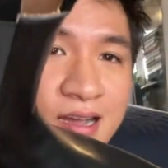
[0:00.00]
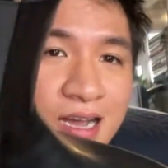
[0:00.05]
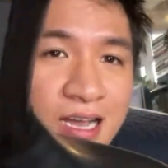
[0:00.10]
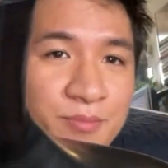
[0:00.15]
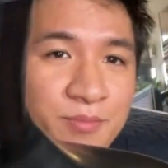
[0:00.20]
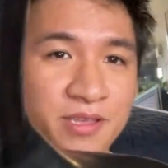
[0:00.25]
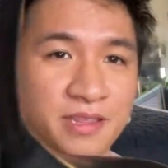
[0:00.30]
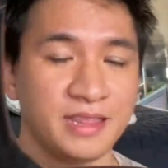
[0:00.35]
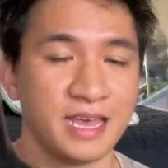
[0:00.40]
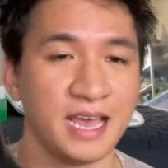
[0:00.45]
I
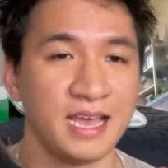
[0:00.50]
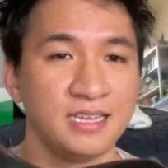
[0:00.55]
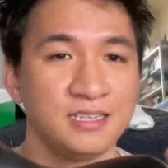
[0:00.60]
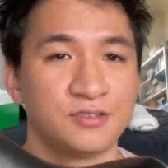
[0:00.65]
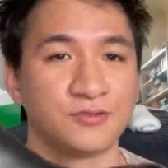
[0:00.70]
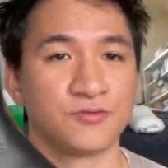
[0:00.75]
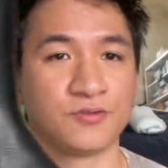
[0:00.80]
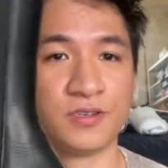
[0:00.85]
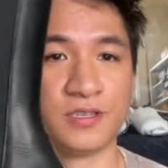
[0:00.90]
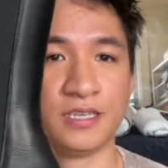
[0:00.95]
mean,
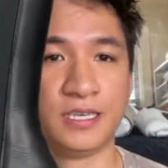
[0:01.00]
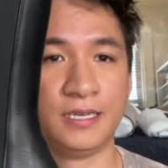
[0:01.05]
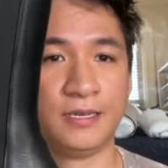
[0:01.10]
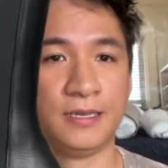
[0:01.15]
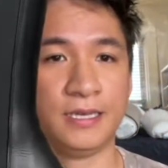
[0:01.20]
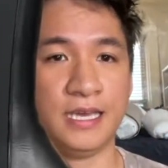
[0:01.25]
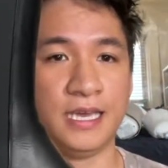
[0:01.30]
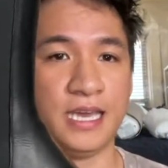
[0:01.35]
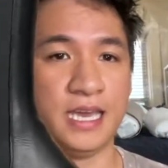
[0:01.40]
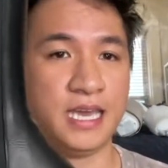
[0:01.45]
that's really
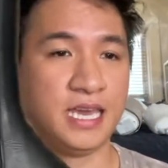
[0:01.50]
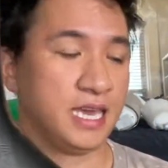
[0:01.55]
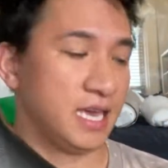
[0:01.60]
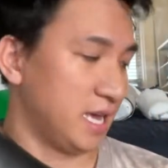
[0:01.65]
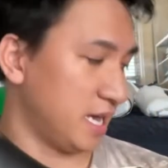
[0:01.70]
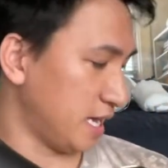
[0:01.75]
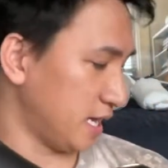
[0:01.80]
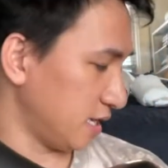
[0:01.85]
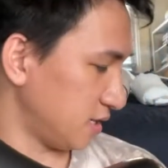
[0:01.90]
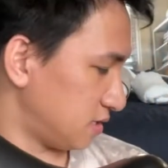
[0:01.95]

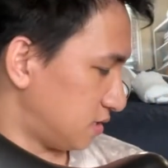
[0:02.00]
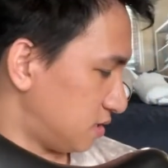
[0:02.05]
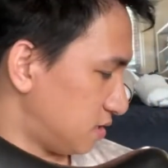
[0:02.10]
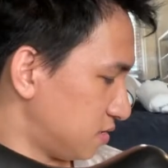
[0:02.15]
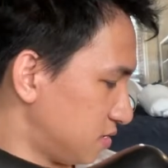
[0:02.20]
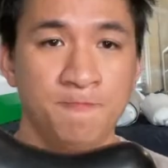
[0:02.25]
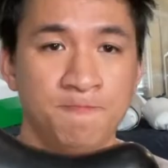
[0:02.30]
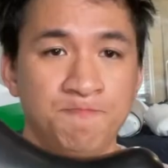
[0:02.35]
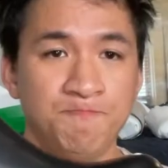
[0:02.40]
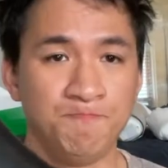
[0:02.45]
it.
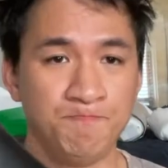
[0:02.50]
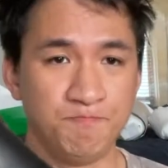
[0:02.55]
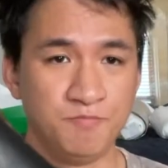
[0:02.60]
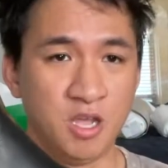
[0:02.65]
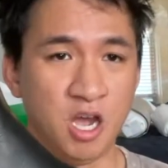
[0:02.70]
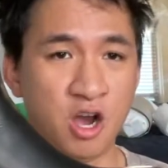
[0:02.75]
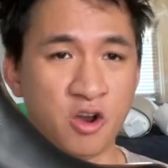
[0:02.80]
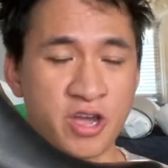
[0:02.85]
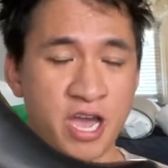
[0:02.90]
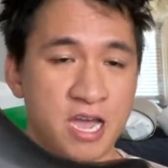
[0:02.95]

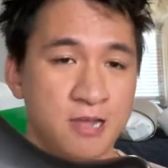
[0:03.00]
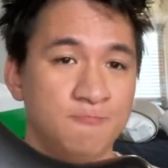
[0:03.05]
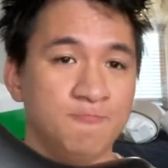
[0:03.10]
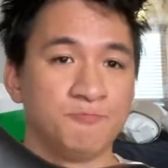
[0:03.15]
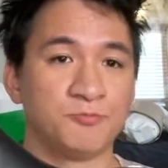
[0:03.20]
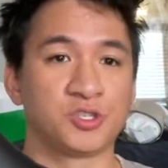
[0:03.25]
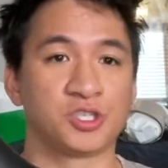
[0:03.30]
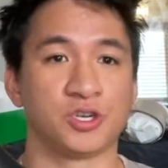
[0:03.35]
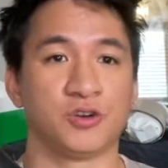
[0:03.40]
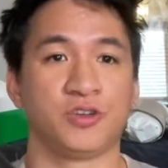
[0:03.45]
Okay,
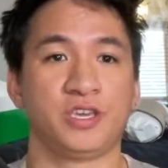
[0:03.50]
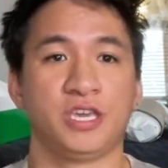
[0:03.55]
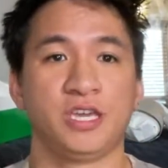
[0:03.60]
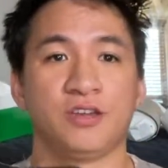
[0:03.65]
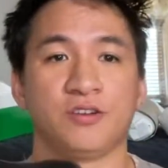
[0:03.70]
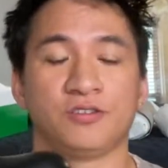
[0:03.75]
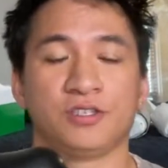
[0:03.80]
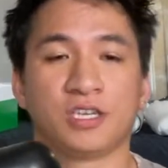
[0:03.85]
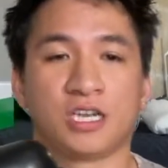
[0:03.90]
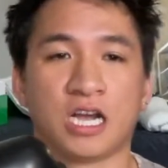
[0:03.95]
so
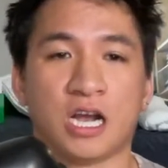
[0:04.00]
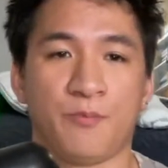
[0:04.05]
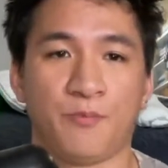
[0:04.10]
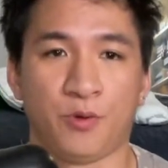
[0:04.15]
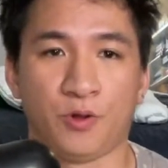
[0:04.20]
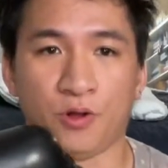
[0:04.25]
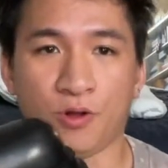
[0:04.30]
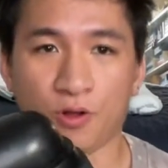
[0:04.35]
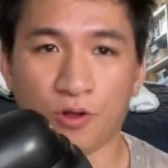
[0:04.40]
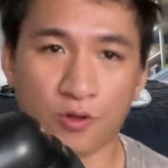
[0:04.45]
here's a
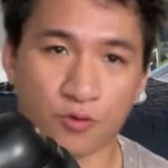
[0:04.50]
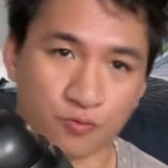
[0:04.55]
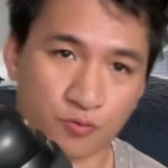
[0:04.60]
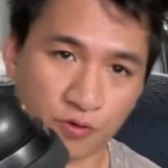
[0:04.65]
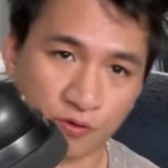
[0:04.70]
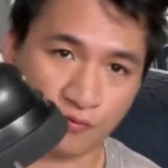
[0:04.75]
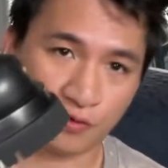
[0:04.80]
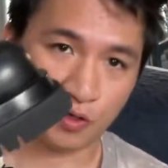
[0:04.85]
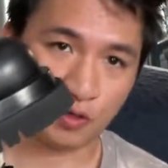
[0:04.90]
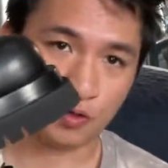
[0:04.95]
couple
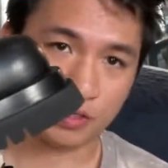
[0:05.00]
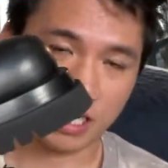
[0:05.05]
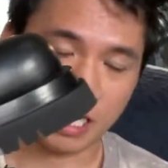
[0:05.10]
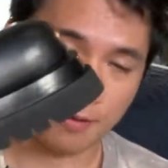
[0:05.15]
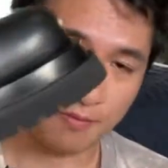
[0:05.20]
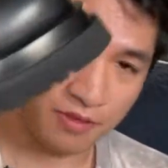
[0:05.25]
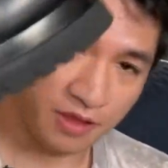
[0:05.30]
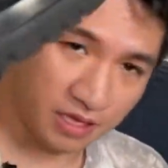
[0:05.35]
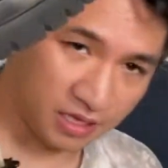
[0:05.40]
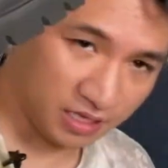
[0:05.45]
review
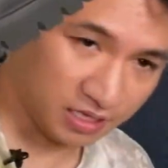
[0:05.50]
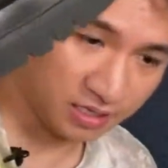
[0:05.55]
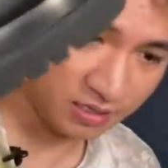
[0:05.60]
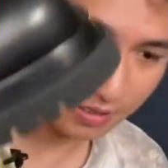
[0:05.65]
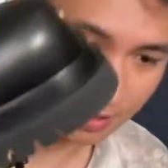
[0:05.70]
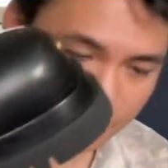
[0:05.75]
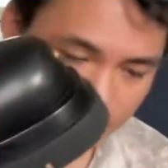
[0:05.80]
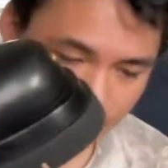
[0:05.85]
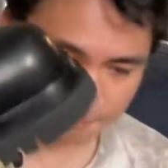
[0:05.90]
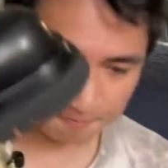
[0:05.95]
type
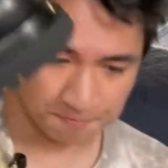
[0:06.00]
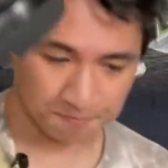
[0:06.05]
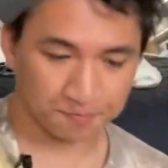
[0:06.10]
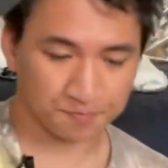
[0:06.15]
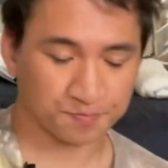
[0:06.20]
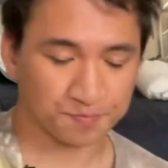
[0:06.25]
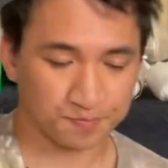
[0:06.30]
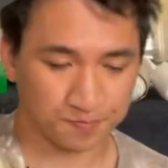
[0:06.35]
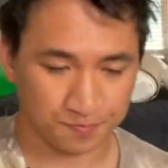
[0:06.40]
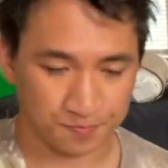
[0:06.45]
thingies.
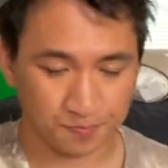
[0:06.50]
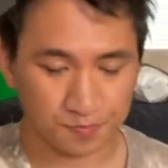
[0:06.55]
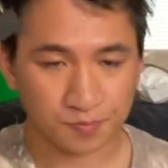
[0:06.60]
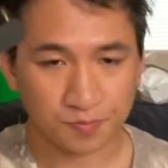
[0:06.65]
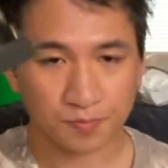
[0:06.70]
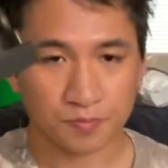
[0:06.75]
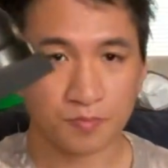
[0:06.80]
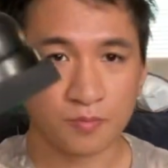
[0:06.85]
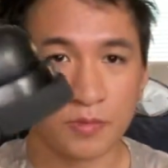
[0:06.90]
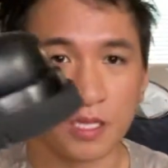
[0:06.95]

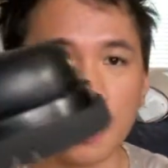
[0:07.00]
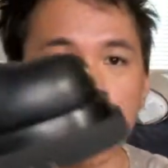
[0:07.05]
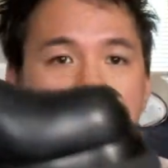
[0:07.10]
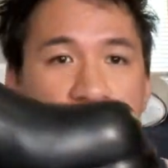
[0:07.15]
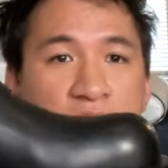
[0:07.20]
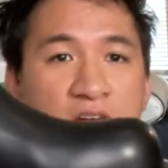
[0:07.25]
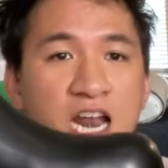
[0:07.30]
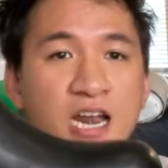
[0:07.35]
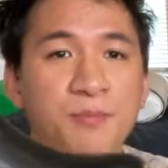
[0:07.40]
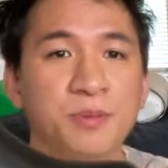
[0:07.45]
A
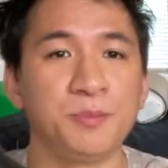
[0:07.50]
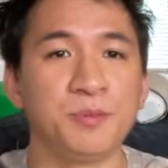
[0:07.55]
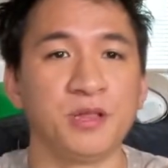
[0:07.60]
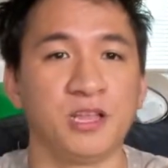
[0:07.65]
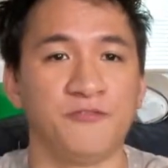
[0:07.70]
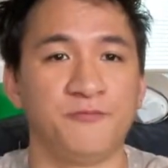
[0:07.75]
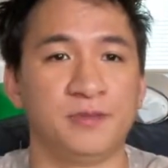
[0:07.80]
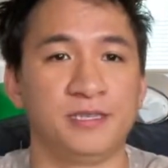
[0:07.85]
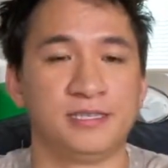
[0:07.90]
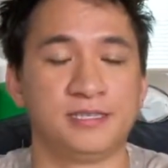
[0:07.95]
lot of people
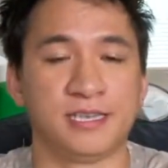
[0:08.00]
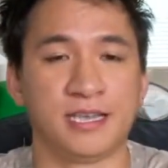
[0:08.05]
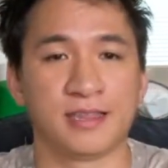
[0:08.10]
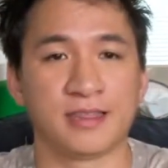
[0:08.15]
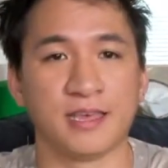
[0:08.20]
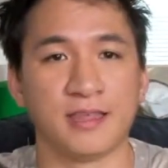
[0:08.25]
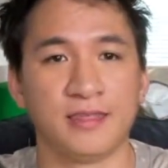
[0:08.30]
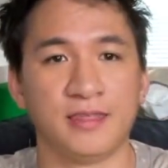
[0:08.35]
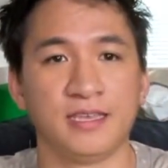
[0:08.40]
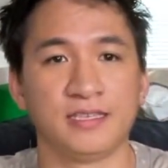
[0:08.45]
have been saying
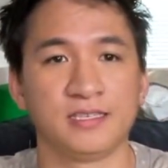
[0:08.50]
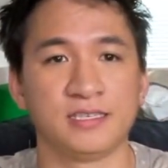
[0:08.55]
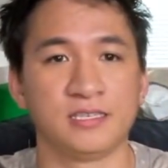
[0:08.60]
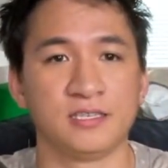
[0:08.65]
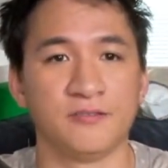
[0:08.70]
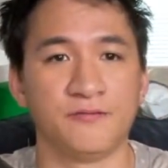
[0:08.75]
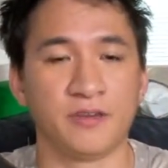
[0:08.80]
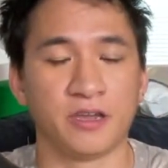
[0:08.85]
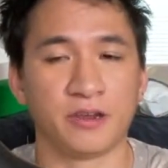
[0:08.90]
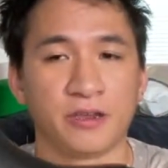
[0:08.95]
that this is
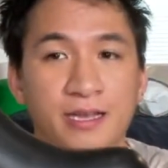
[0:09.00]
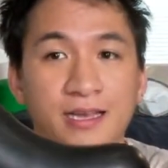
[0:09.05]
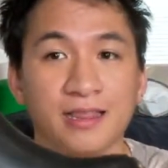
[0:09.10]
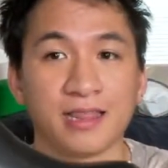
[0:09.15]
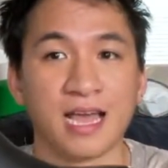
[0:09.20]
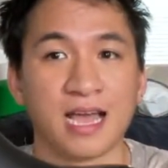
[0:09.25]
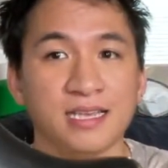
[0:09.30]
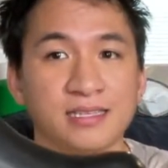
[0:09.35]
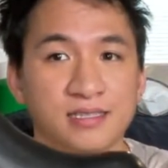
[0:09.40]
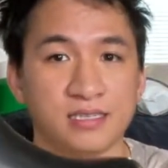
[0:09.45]
a very
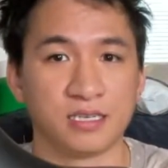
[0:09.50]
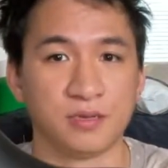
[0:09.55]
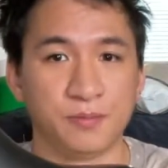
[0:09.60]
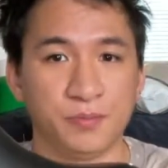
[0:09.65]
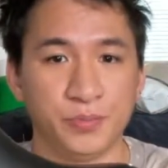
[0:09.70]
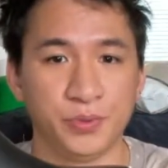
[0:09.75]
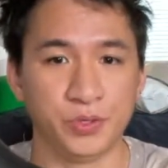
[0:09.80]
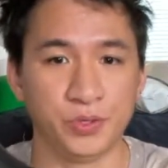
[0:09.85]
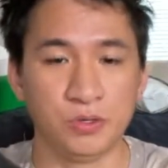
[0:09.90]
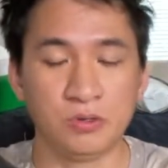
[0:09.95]
classic
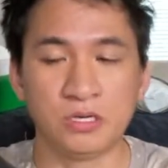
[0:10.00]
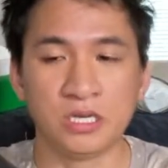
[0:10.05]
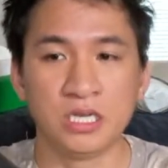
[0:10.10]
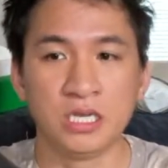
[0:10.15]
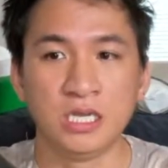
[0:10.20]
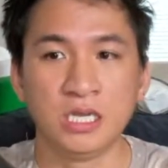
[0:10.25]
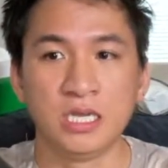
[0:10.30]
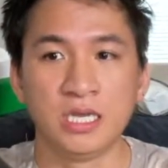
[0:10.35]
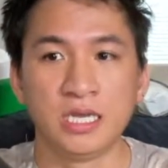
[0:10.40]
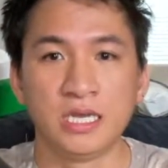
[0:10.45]
boot.
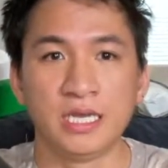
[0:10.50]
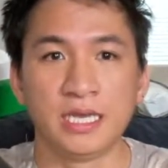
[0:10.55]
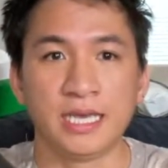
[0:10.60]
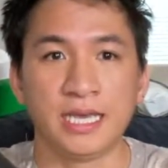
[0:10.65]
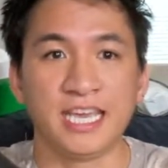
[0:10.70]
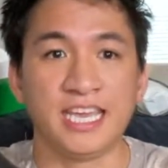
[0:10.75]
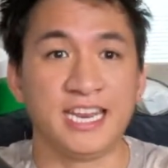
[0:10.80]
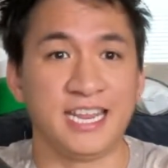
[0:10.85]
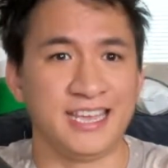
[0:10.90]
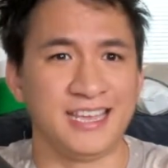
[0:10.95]

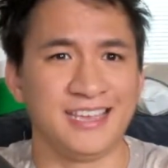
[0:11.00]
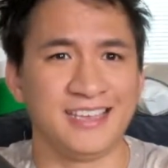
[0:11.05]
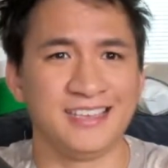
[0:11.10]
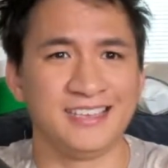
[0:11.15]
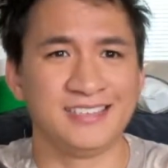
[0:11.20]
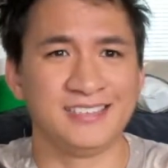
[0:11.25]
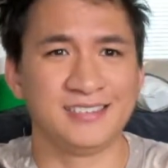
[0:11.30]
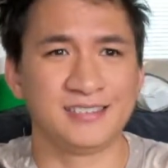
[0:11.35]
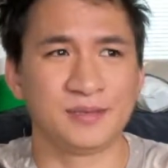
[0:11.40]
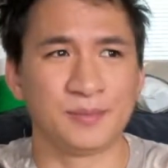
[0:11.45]
It
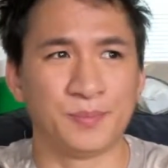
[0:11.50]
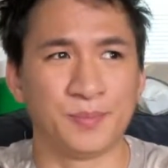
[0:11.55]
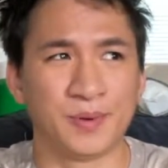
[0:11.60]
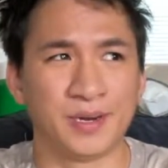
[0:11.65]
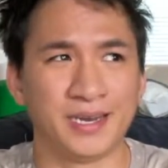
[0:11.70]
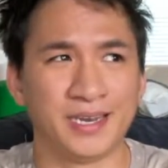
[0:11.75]
is, but